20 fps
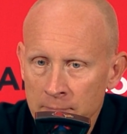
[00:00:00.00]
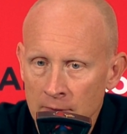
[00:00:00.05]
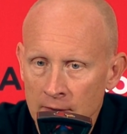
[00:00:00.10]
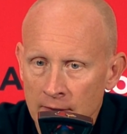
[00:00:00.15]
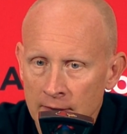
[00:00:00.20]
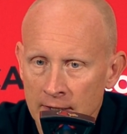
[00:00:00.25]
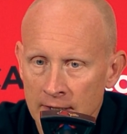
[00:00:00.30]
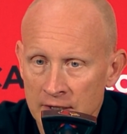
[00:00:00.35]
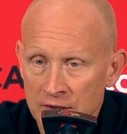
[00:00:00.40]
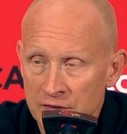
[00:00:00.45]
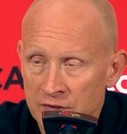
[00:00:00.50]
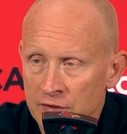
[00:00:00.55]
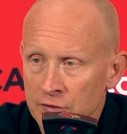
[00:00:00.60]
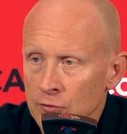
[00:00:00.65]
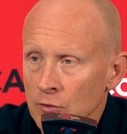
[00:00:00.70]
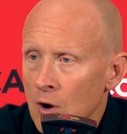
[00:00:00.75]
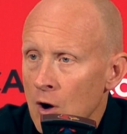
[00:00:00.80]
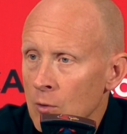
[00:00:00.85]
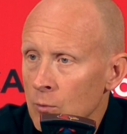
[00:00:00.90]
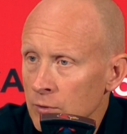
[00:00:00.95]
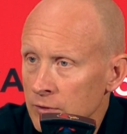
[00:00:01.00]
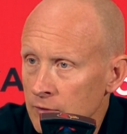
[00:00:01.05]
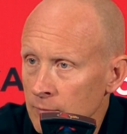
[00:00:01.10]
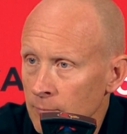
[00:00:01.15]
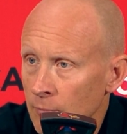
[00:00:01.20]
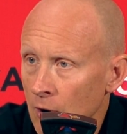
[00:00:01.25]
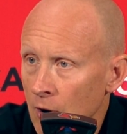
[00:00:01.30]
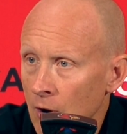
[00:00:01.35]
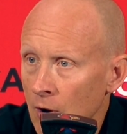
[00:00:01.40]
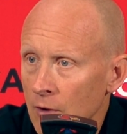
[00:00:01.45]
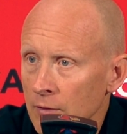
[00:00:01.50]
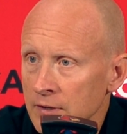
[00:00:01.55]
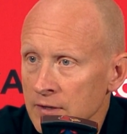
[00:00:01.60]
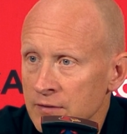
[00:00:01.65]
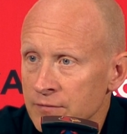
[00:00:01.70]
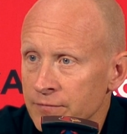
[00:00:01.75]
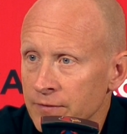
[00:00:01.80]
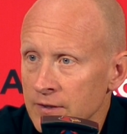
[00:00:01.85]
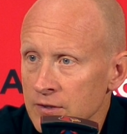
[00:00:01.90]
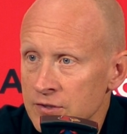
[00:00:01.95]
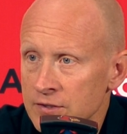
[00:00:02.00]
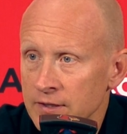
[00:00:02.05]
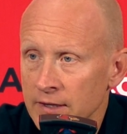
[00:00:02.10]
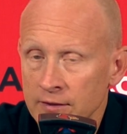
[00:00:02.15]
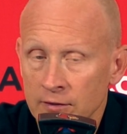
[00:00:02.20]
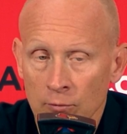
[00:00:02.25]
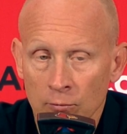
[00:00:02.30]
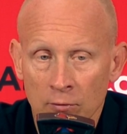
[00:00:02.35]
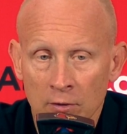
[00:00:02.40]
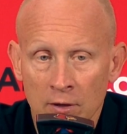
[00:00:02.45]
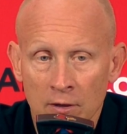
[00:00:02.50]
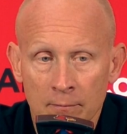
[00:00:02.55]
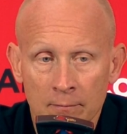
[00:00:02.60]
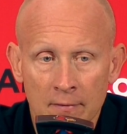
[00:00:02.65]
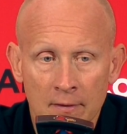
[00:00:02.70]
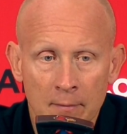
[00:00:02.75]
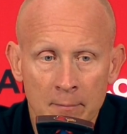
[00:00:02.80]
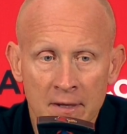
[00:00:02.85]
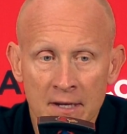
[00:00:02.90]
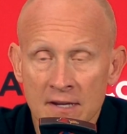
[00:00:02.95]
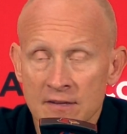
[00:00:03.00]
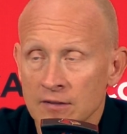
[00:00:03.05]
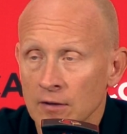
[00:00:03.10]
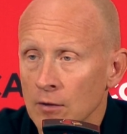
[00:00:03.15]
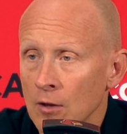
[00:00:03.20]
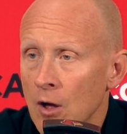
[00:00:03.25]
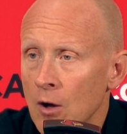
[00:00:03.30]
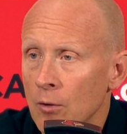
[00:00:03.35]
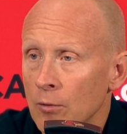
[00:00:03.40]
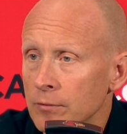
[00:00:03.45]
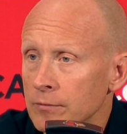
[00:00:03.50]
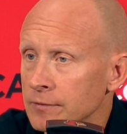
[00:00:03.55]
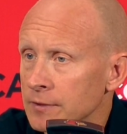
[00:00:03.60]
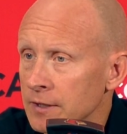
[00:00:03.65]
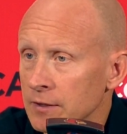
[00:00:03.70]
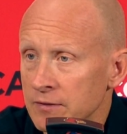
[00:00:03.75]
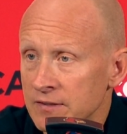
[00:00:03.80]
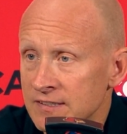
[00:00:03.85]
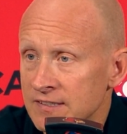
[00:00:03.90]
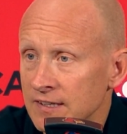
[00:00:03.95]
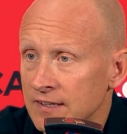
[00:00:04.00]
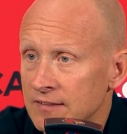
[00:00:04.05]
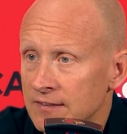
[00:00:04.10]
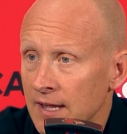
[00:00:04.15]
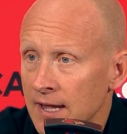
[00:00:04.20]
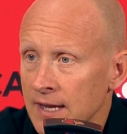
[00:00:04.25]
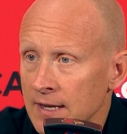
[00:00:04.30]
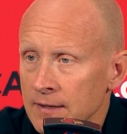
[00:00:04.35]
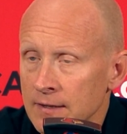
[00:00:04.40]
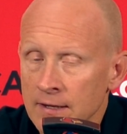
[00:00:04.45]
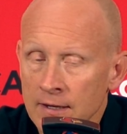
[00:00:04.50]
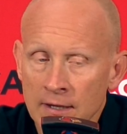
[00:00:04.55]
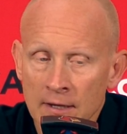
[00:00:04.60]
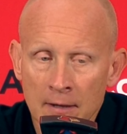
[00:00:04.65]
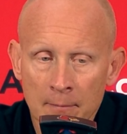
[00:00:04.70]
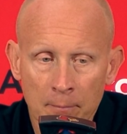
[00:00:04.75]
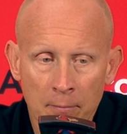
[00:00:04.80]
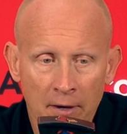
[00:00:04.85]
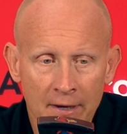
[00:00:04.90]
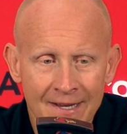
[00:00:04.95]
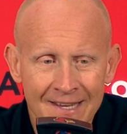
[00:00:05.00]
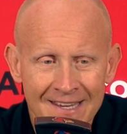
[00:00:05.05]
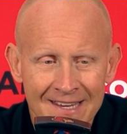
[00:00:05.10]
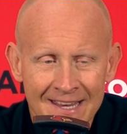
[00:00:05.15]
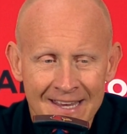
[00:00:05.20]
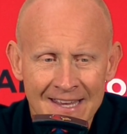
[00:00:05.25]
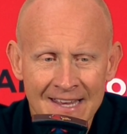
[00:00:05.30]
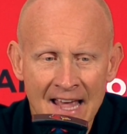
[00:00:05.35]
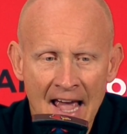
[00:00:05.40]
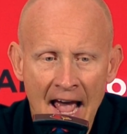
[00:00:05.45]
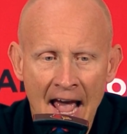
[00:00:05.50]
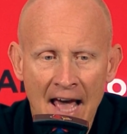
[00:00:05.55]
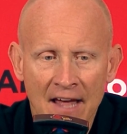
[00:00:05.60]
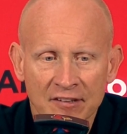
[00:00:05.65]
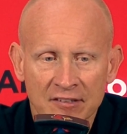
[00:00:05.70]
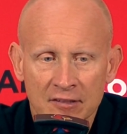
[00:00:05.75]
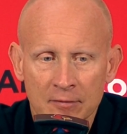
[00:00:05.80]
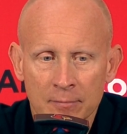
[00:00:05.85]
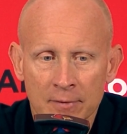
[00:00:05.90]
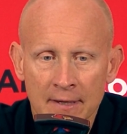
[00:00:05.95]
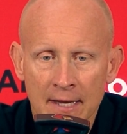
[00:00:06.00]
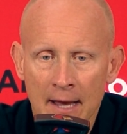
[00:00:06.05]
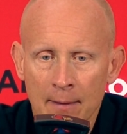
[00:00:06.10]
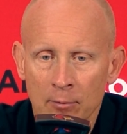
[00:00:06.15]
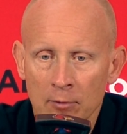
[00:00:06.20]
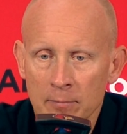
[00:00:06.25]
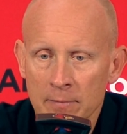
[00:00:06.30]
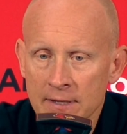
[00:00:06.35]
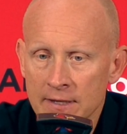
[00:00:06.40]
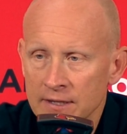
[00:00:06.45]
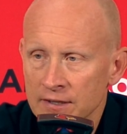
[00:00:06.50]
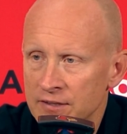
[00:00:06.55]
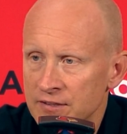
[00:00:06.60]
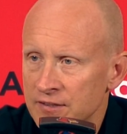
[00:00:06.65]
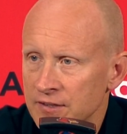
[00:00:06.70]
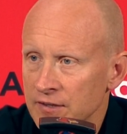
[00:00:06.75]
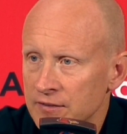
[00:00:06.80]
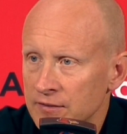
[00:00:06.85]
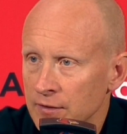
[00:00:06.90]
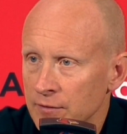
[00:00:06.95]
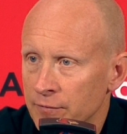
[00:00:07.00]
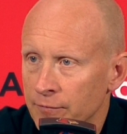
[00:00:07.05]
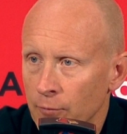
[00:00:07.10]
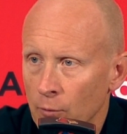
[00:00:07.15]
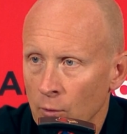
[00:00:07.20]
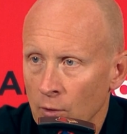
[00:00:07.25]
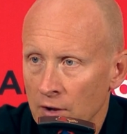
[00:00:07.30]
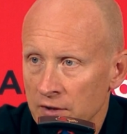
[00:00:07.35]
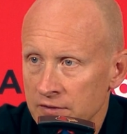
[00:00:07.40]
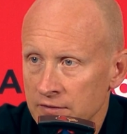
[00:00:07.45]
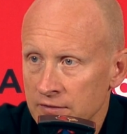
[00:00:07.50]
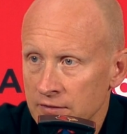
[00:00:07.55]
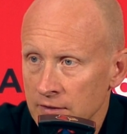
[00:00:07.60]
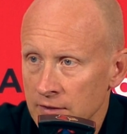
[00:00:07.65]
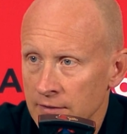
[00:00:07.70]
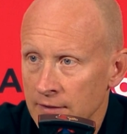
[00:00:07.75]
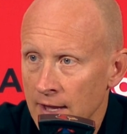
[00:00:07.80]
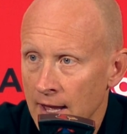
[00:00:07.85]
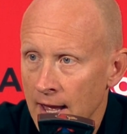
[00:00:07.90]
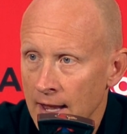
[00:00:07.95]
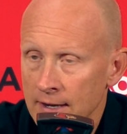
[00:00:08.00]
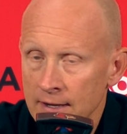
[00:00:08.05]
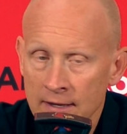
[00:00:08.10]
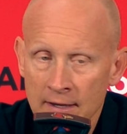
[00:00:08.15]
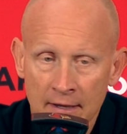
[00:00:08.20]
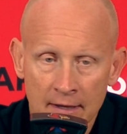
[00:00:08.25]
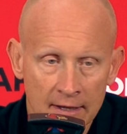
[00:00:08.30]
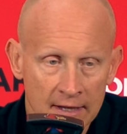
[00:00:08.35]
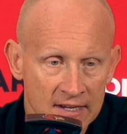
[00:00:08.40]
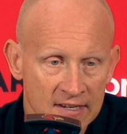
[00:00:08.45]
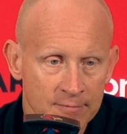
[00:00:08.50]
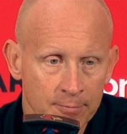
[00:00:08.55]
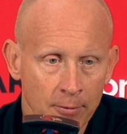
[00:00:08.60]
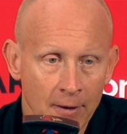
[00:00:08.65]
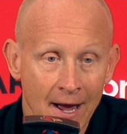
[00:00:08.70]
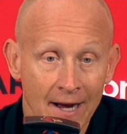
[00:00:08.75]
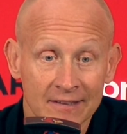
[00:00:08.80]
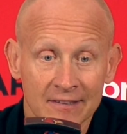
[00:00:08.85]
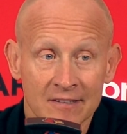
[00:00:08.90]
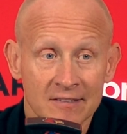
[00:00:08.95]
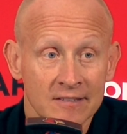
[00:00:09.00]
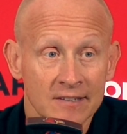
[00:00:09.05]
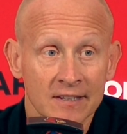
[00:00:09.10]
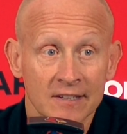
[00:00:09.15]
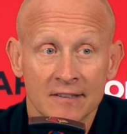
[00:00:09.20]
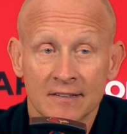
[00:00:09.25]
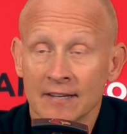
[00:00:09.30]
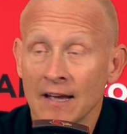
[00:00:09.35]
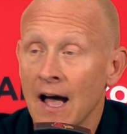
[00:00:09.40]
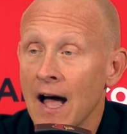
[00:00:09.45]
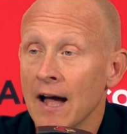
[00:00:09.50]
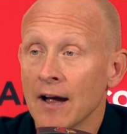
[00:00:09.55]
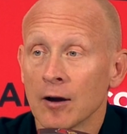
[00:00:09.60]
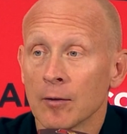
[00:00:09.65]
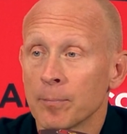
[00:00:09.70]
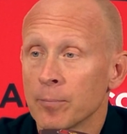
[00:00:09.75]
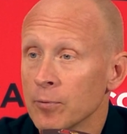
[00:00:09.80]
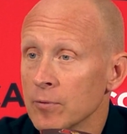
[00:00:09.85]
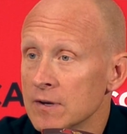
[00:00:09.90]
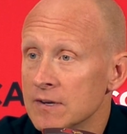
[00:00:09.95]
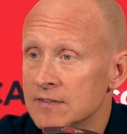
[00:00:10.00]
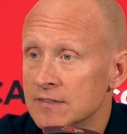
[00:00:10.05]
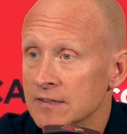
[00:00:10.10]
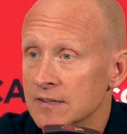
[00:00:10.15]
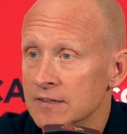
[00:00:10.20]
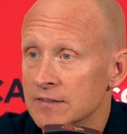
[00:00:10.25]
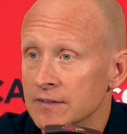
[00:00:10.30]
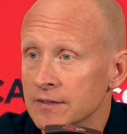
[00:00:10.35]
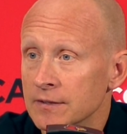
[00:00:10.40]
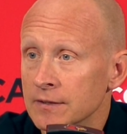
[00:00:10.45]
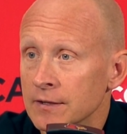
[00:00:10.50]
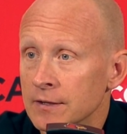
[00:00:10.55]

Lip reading: and he's strong with the ball and he's finishing at the rim, I mean, he's a load, you know, he's 6'8", but he has to be able to be consistent for us in that. He's practiced the entire preseason